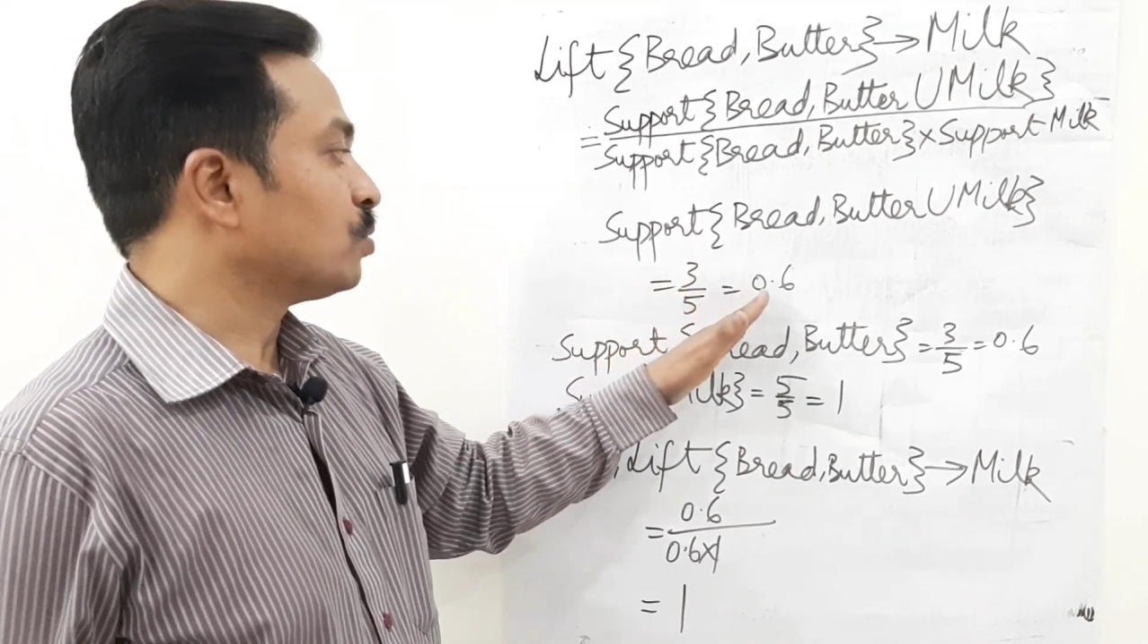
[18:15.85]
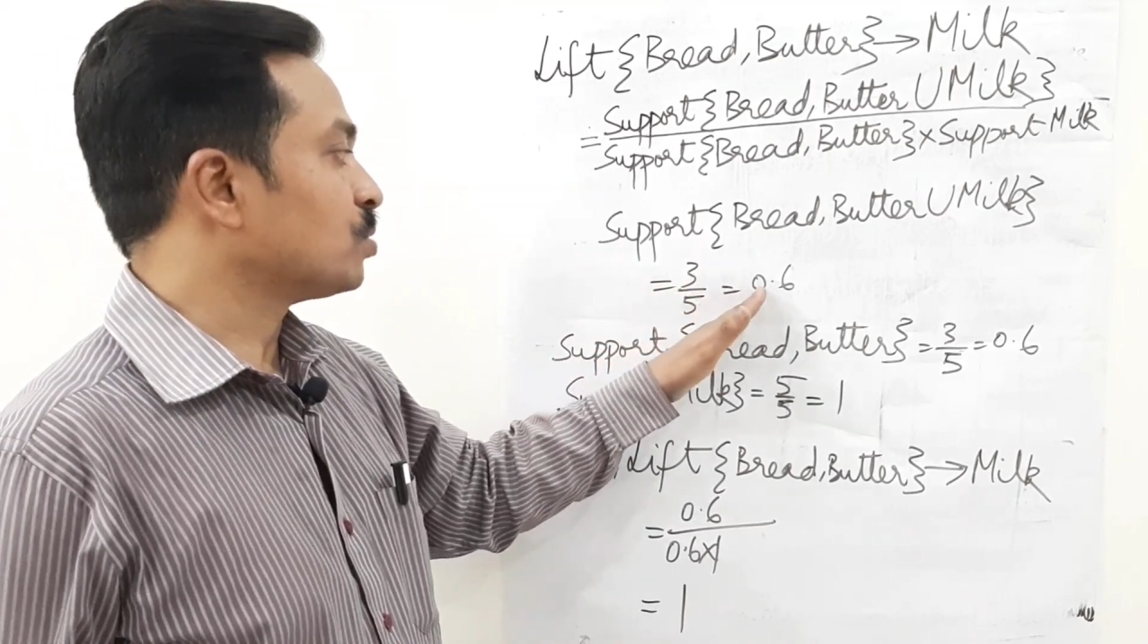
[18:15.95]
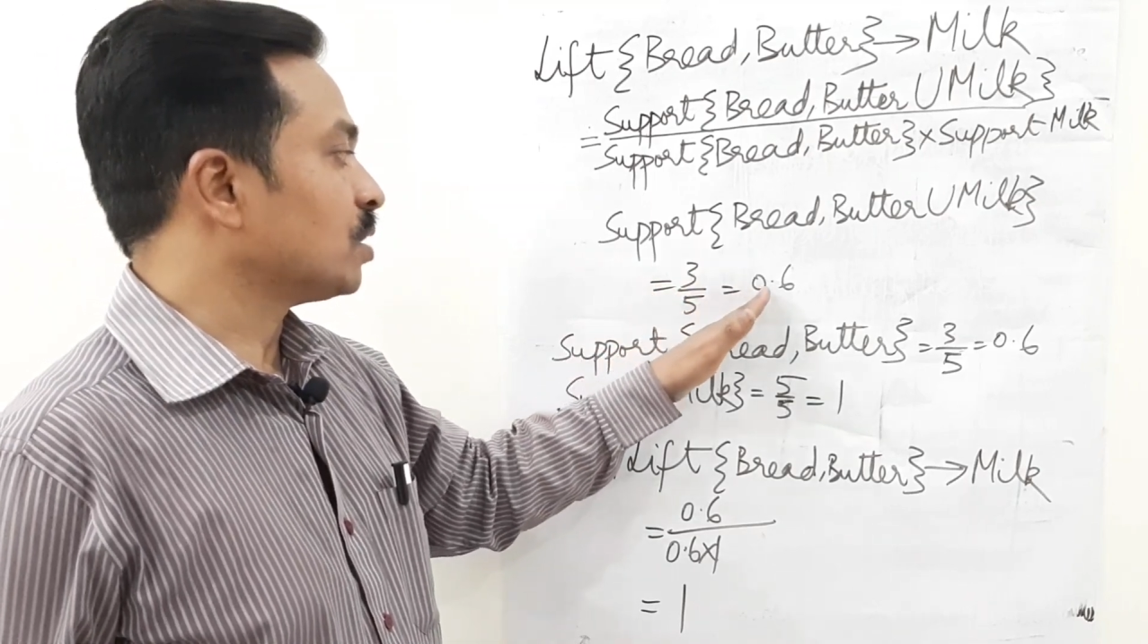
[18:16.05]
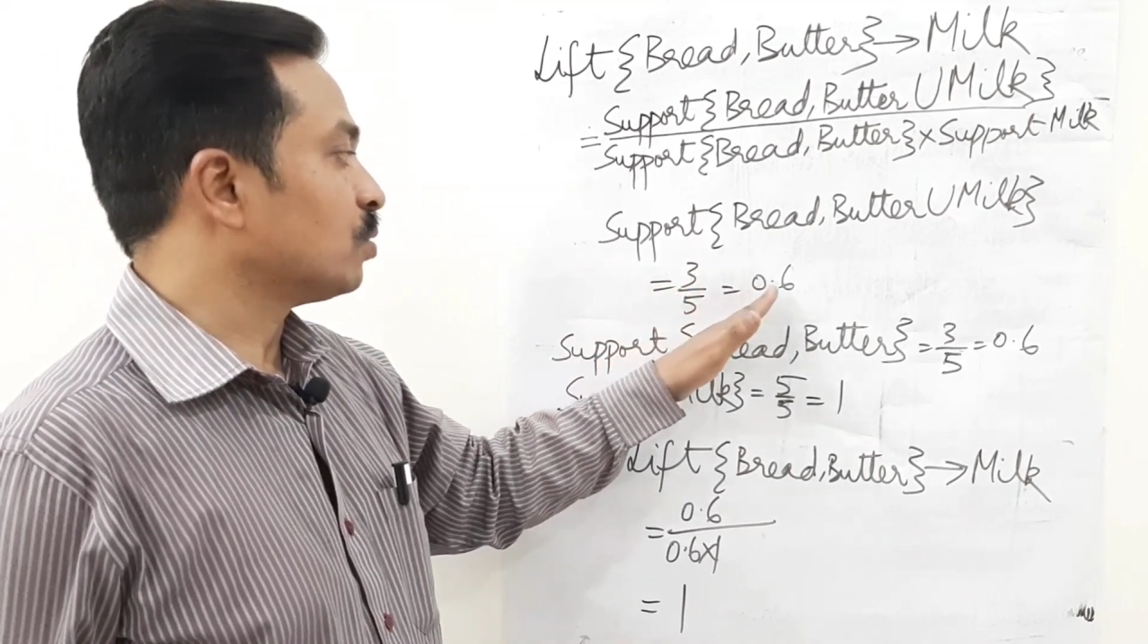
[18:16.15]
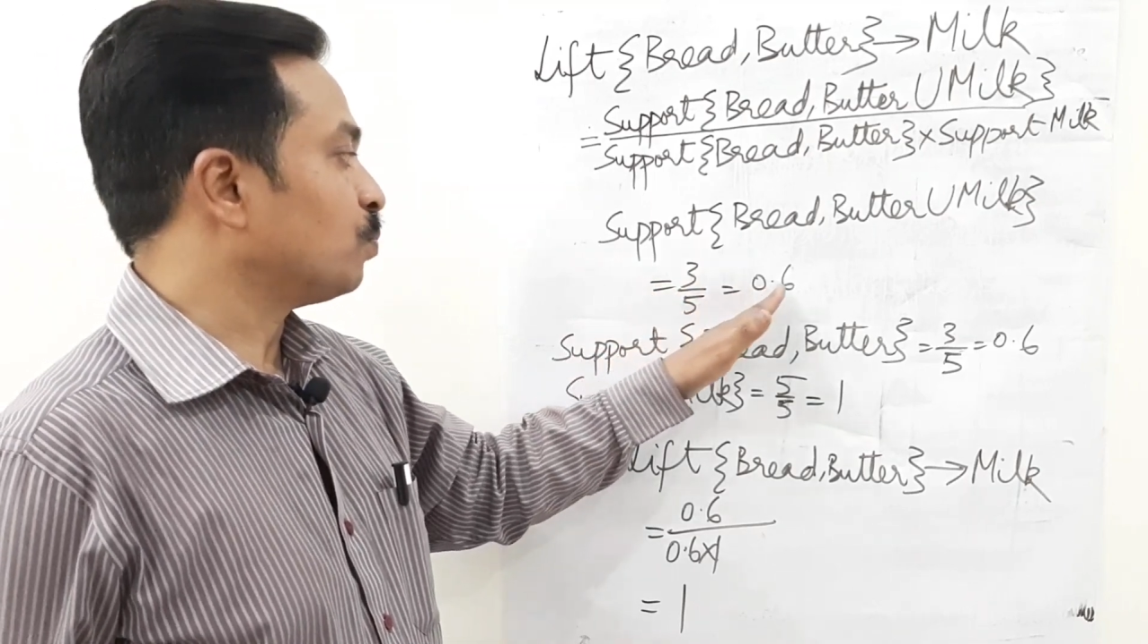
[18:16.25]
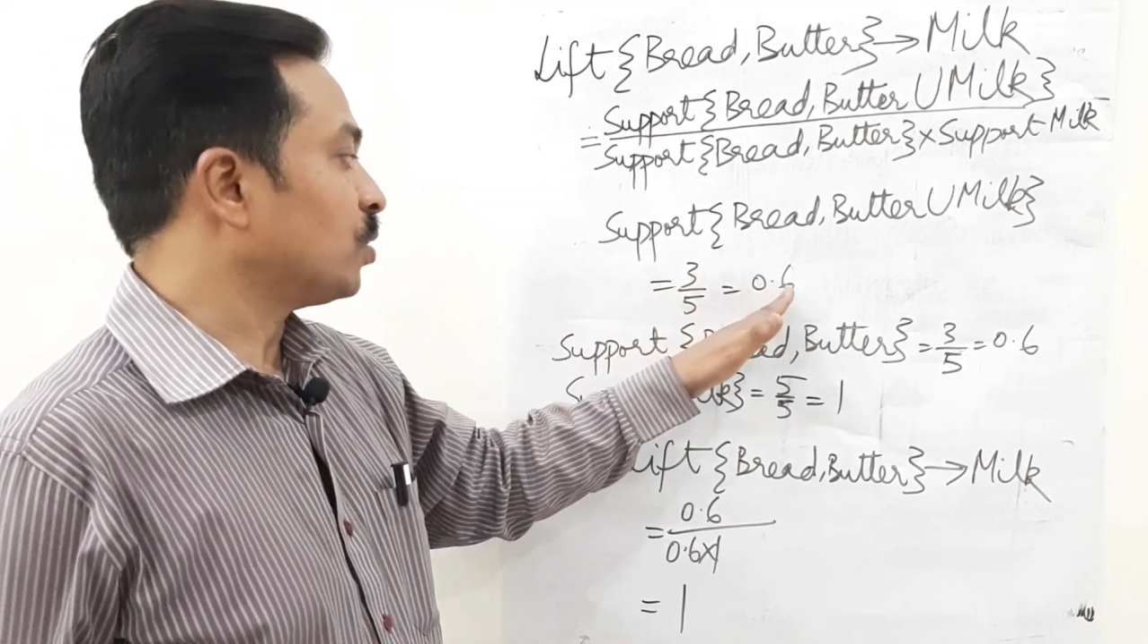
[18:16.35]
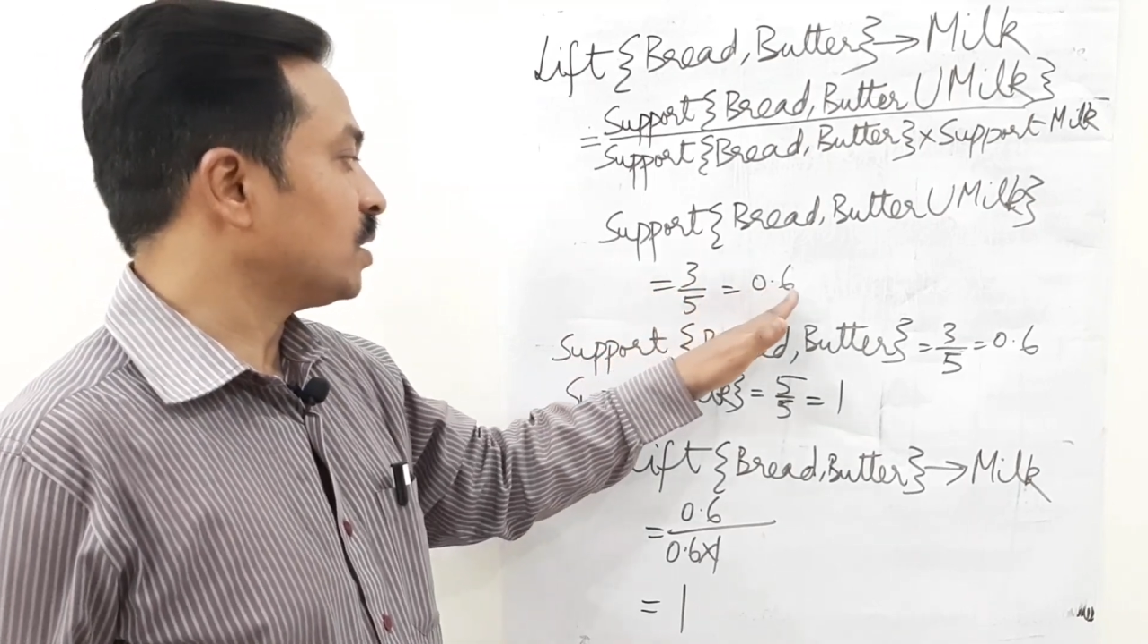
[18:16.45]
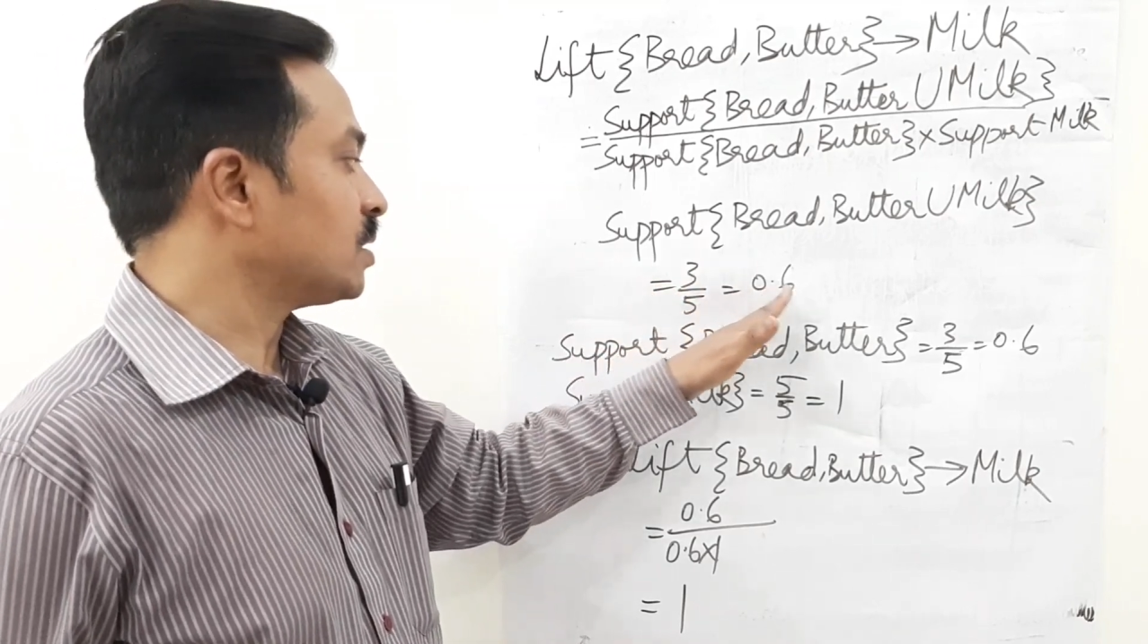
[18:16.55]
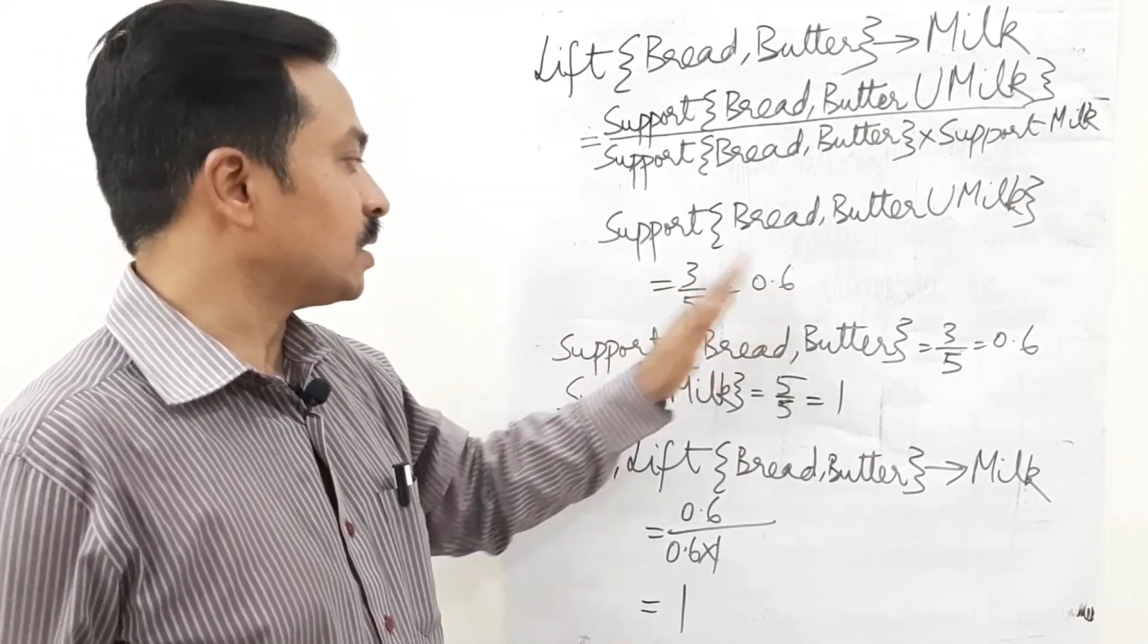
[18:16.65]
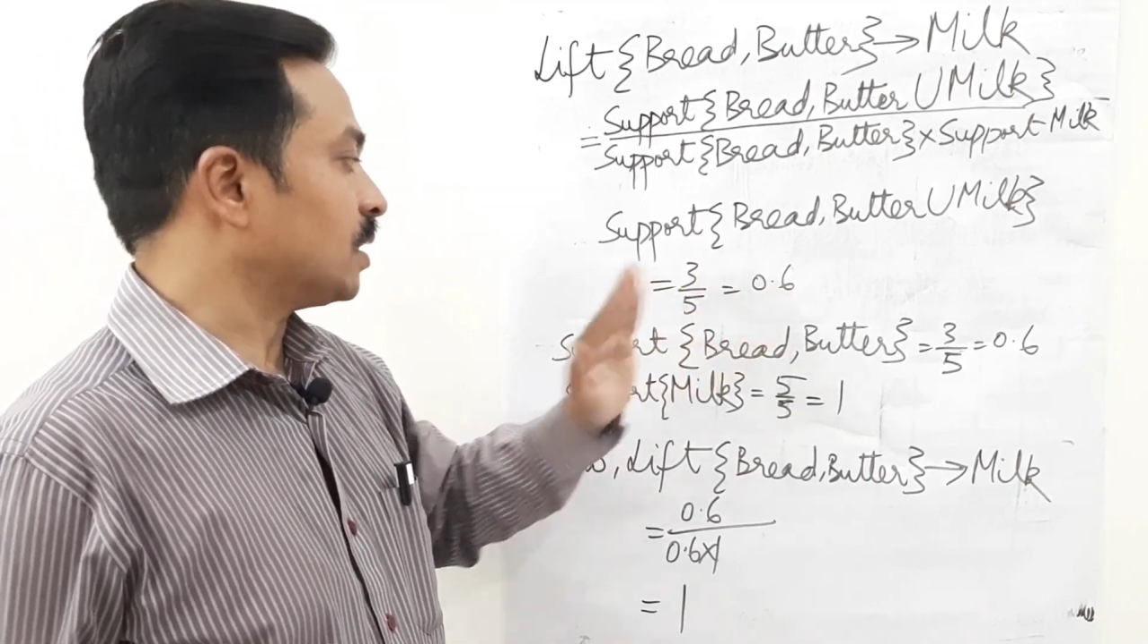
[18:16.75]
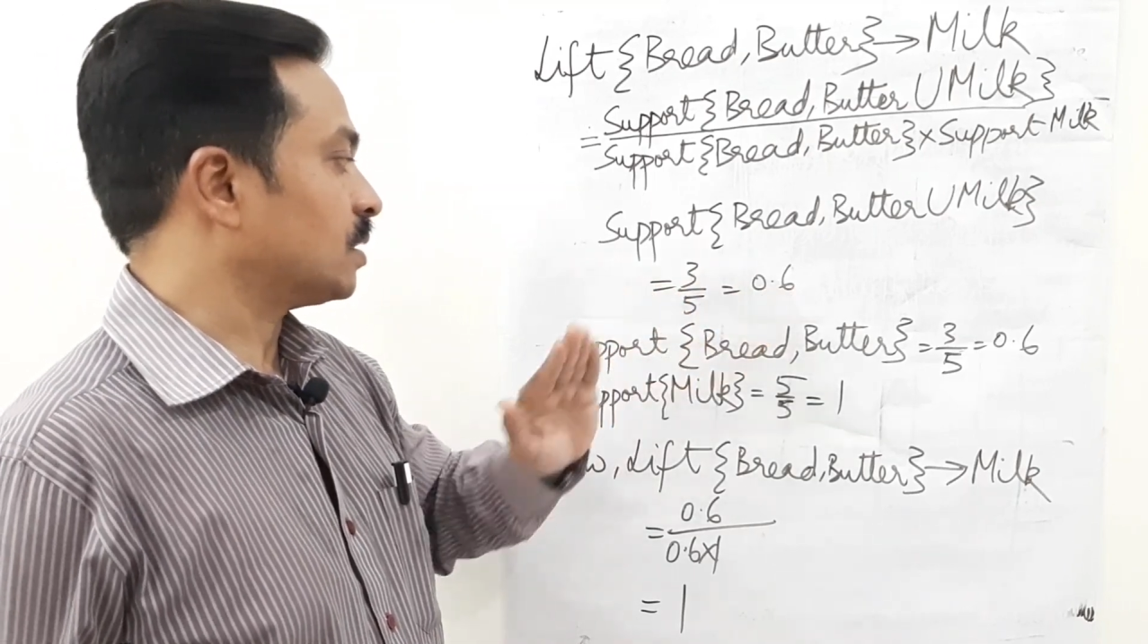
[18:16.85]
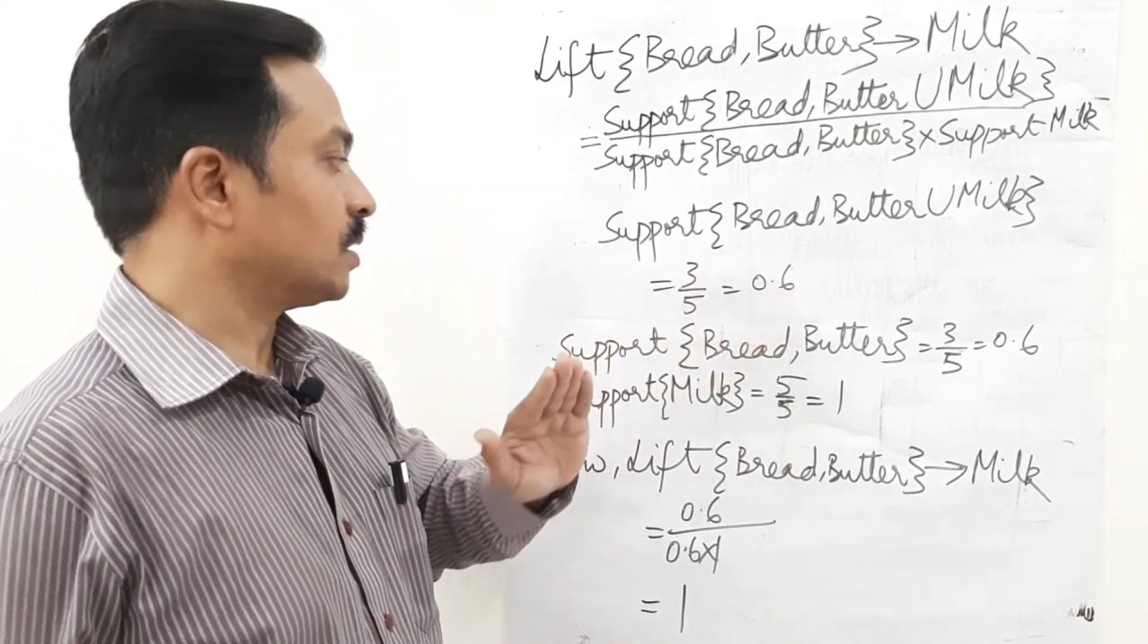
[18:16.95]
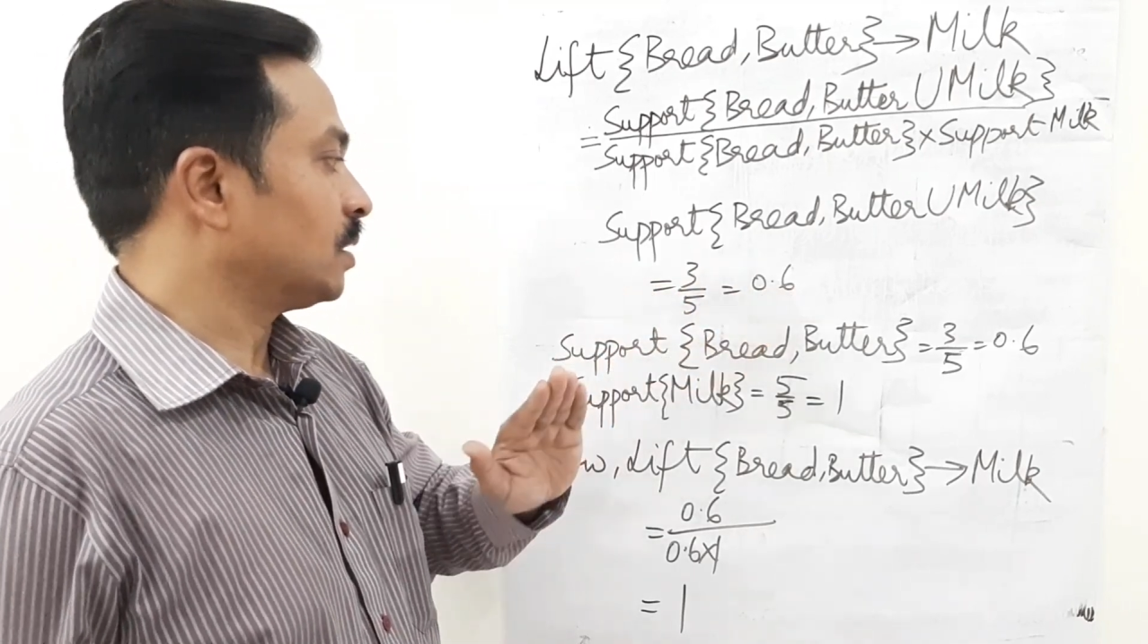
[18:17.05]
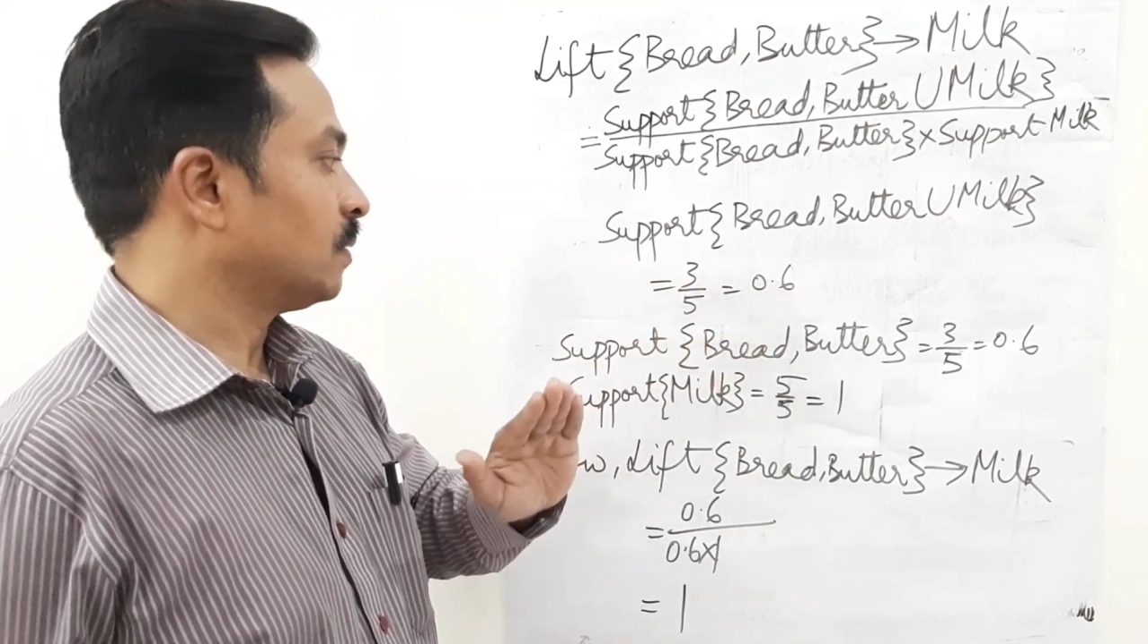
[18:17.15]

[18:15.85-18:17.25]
0.6.